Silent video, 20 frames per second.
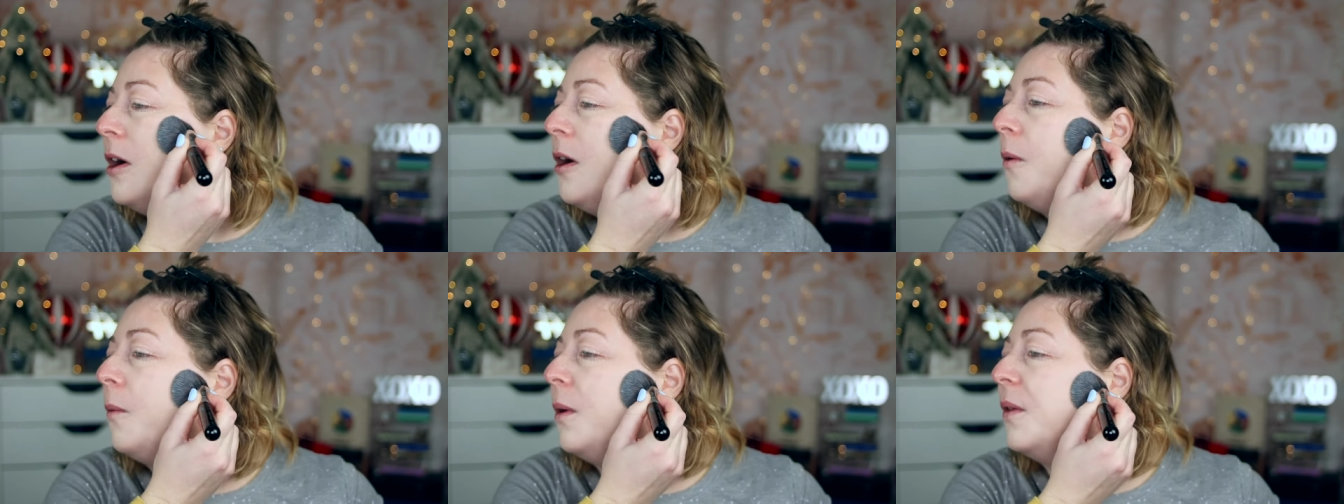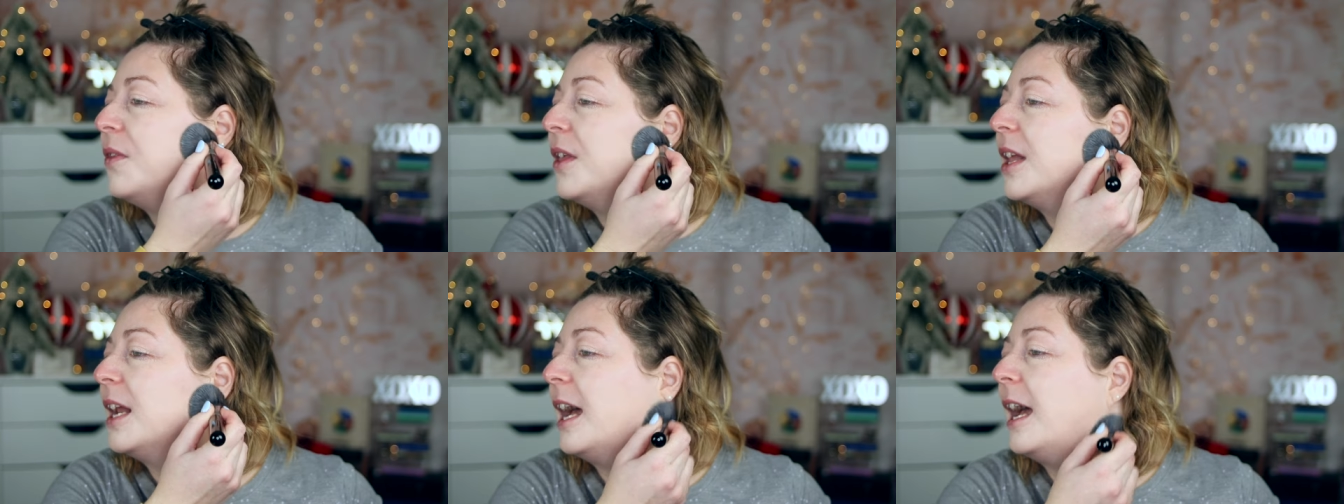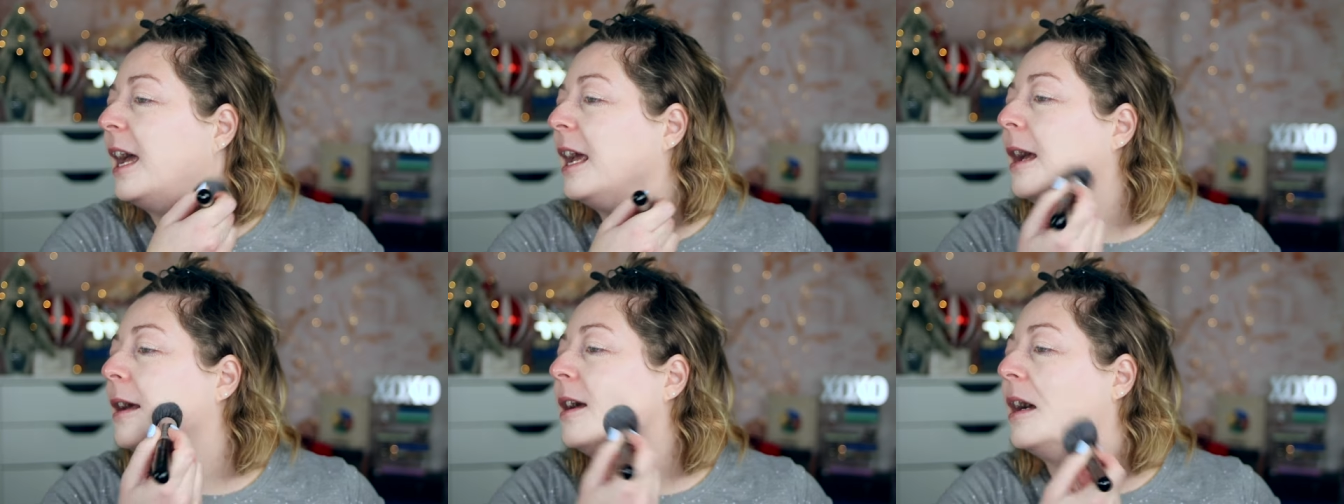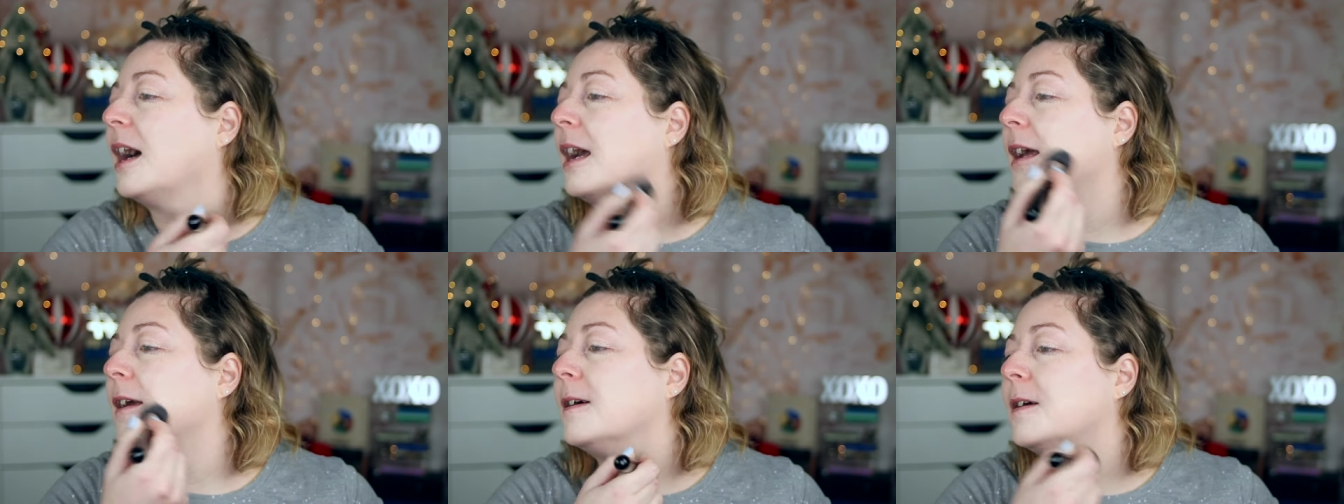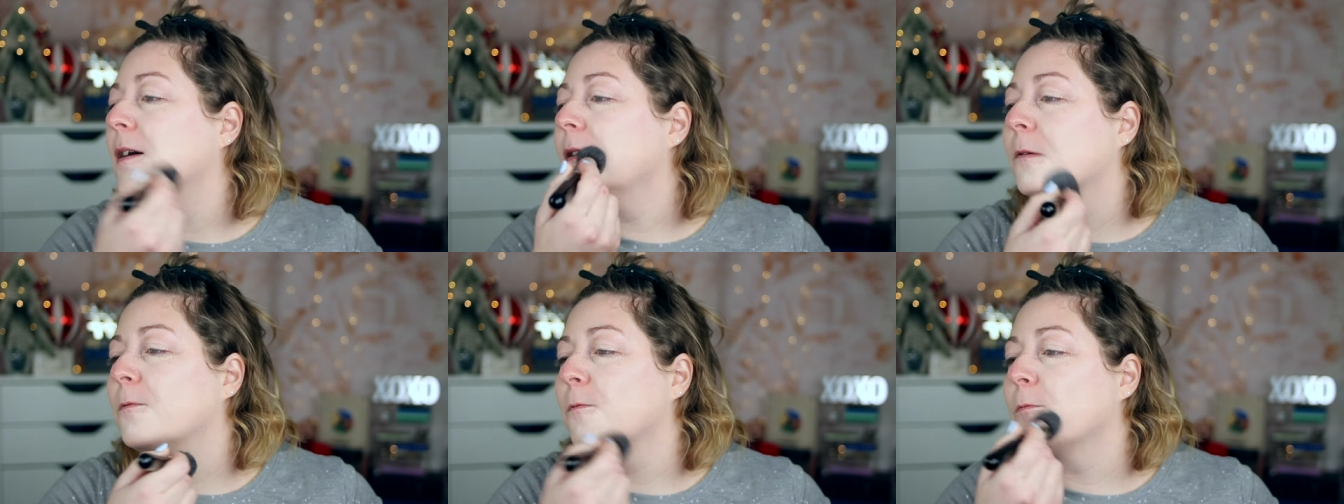one that I,
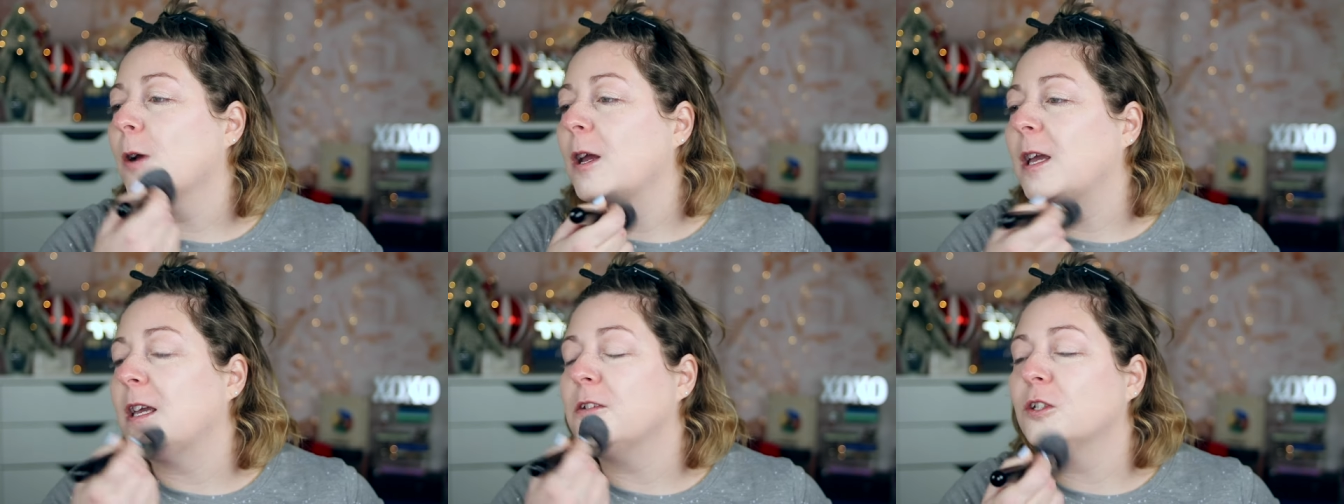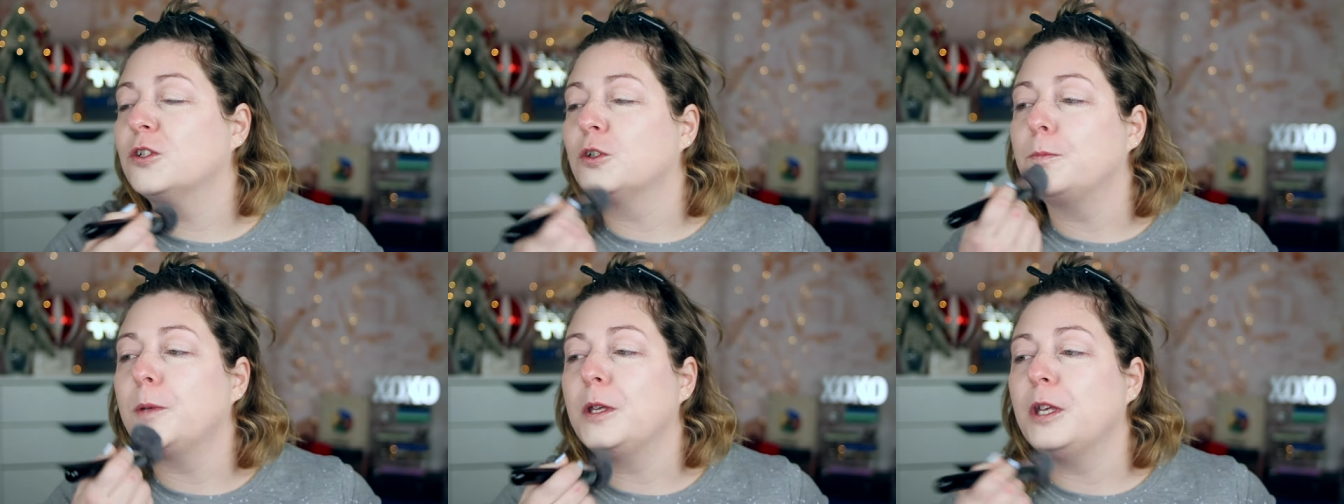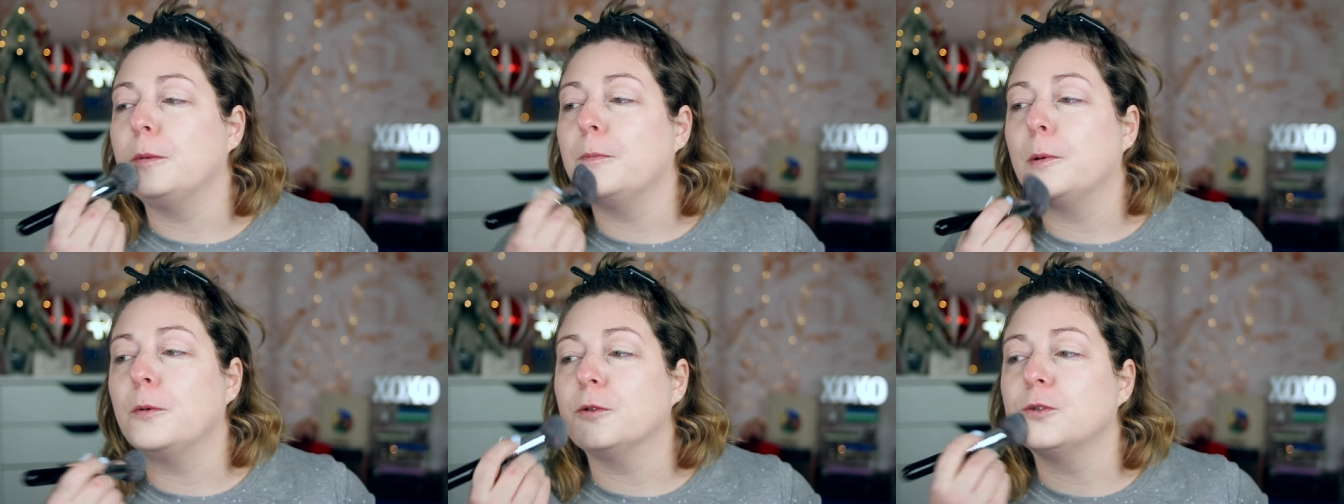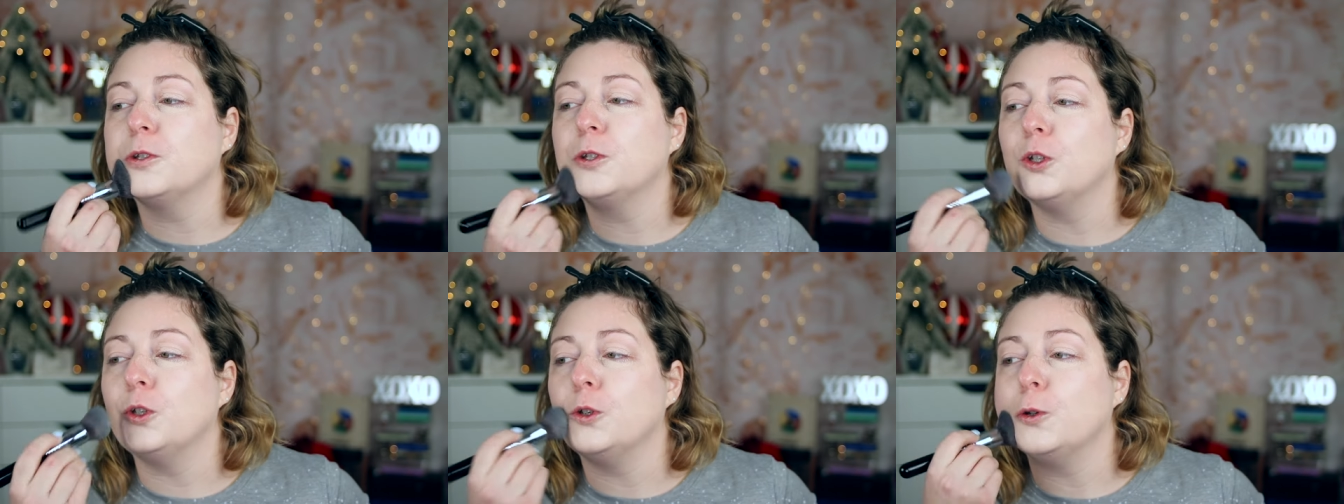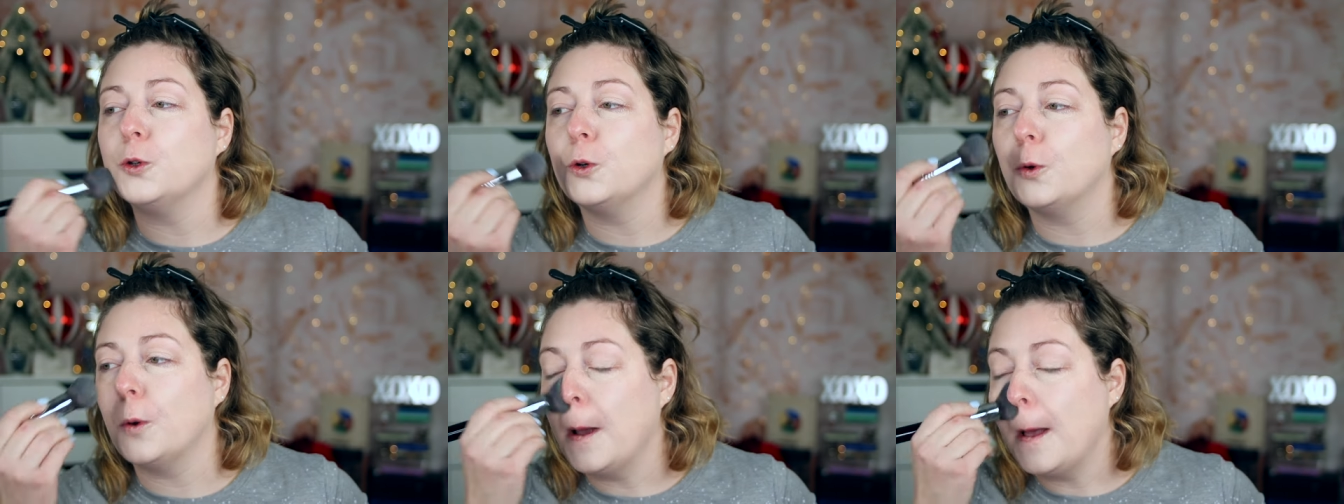I arrange people
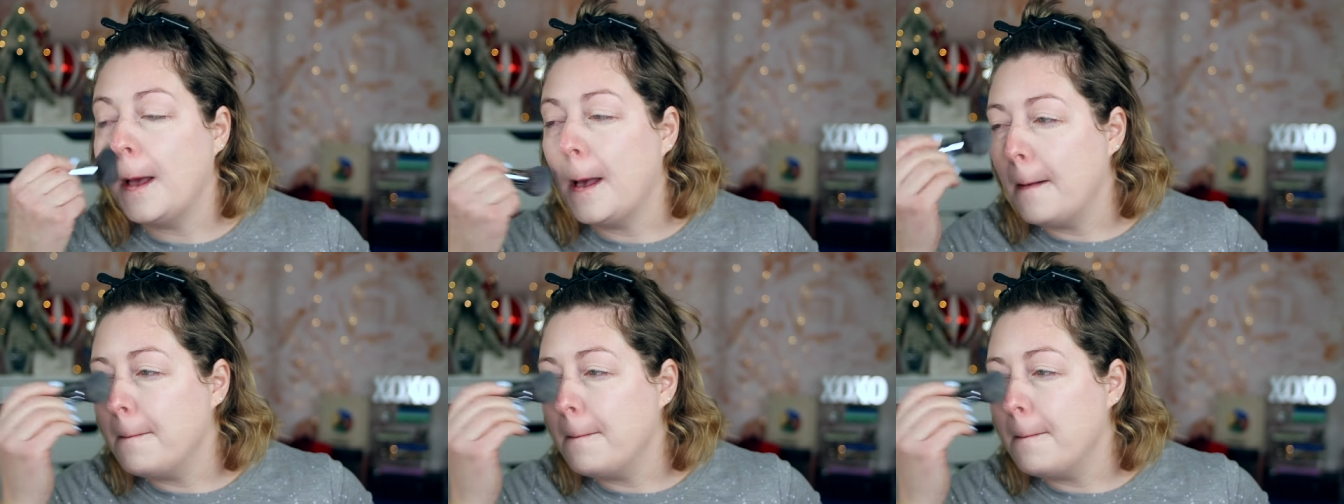to